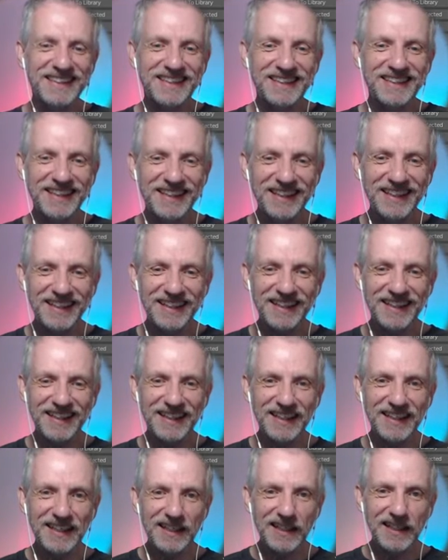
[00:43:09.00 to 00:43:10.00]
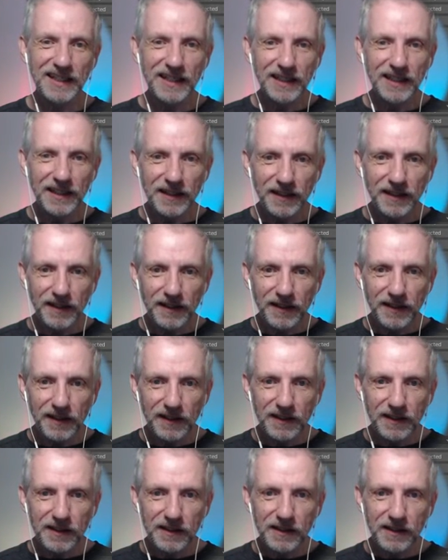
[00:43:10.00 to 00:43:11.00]

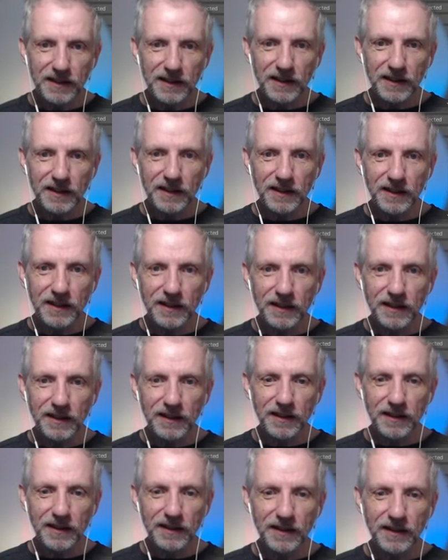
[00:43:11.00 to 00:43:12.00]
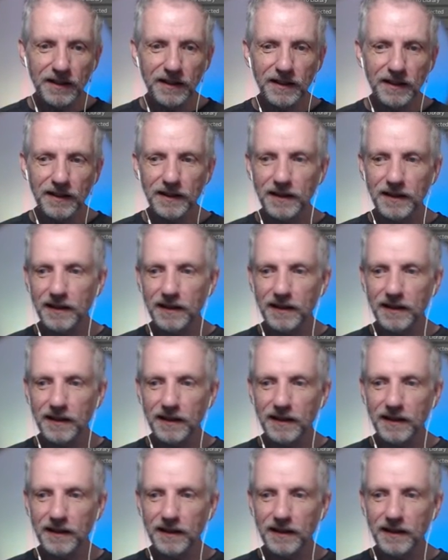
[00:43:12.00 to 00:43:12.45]
(no one is talking)